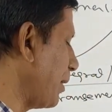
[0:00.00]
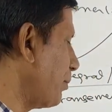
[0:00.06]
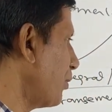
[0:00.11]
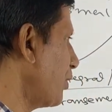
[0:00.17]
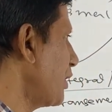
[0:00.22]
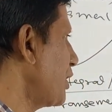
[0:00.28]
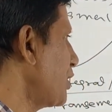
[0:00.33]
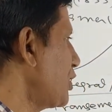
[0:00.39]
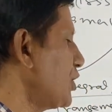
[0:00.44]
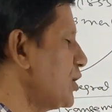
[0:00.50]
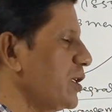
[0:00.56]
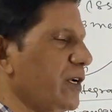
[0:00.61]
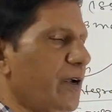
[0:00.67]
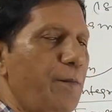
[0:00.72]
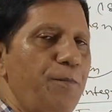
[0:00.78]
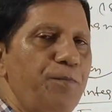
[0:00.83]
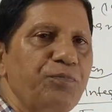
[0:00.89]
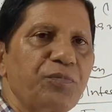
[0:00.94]
proteins,
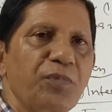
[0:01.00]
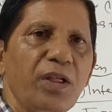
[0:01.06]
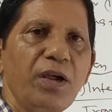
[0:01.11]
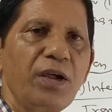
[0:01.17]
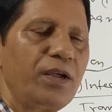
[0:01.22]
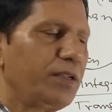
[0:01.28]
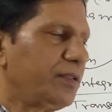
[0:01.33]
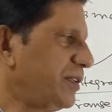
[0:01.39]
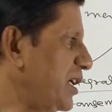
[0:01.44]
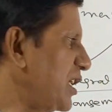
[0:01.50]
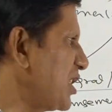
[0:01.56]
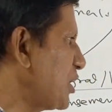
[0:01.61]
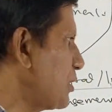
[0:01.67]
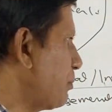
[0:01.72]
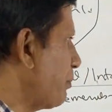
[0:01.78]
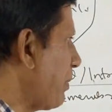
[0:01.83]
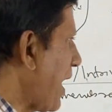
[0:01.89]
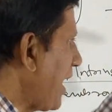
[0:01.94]
they
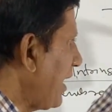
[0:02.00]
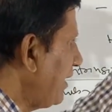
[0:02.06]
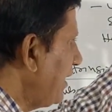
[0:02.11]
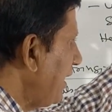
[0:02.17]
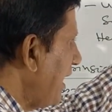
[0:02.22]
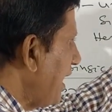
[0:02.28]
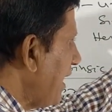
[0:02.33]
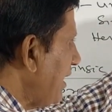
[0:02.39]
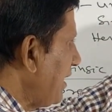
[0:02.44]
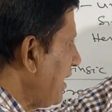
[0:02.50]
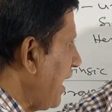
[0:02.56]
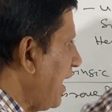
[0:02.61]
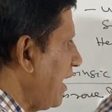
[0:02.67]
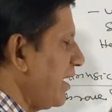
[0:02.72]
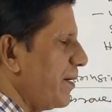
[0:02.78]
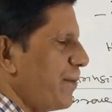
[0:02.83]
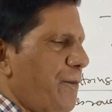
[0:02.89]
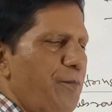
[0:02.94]
span the
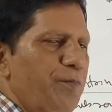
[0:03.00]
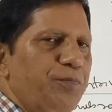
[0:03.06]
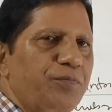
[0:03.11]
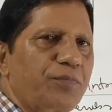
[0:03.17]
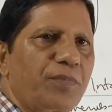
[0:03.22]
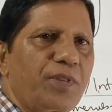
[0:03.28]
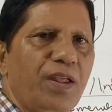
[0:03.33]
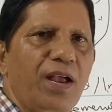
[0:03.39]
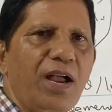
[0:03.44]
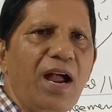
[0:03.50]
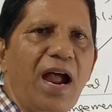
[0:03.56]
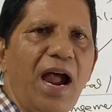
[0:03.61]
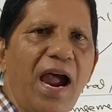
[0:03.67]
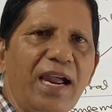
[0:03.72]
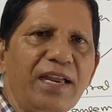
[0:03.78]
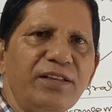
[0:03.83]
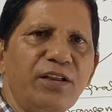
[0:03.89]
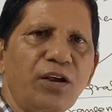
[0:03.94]
entire
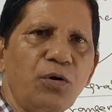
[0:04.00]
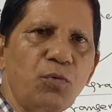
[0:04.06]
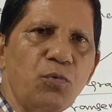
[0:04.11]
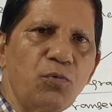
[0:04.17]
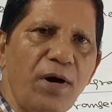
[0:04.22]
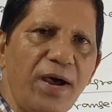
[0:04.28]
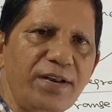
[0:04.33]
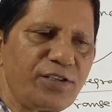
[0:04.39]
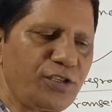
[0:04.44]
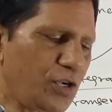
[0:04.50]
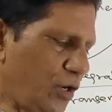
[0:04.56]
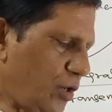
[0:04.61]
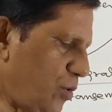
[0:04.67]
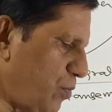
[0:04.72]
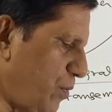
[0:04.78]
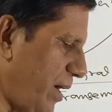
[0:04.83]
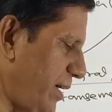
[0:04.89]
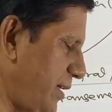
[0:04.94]
either once or
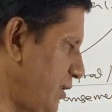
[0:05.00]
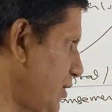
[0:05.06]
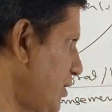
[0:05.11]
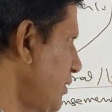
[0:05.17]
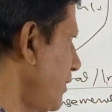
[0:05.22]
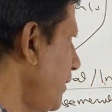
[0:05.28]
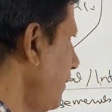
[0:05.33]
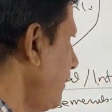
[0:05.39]
twice,